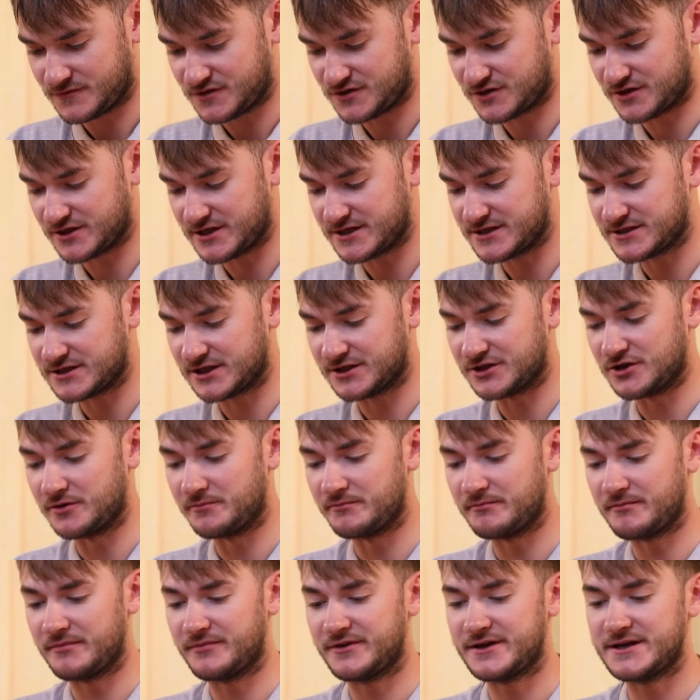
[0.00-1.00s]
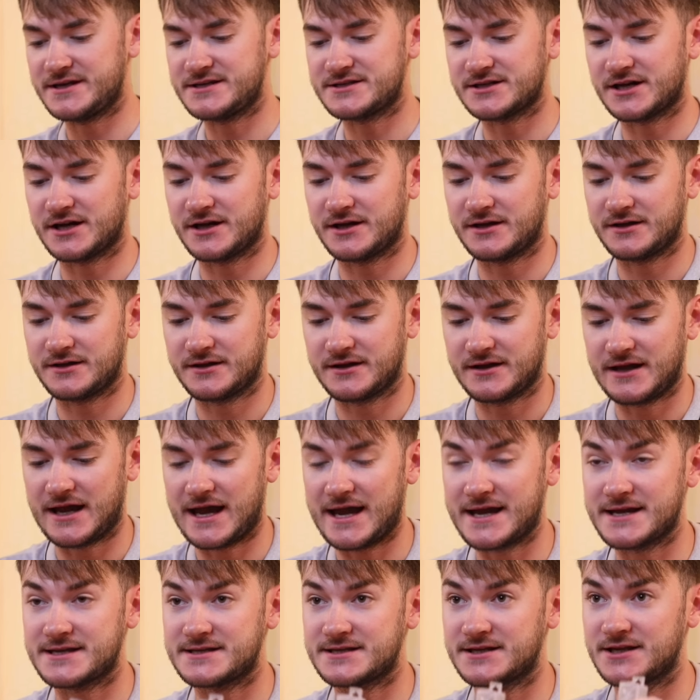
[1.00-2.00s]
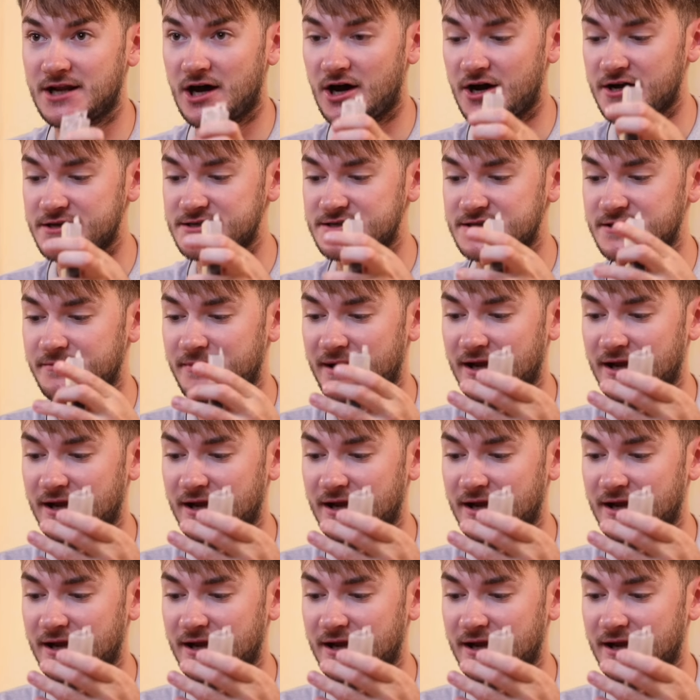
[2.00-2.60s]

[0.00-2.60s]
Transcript: So these are num these are eights and nines in the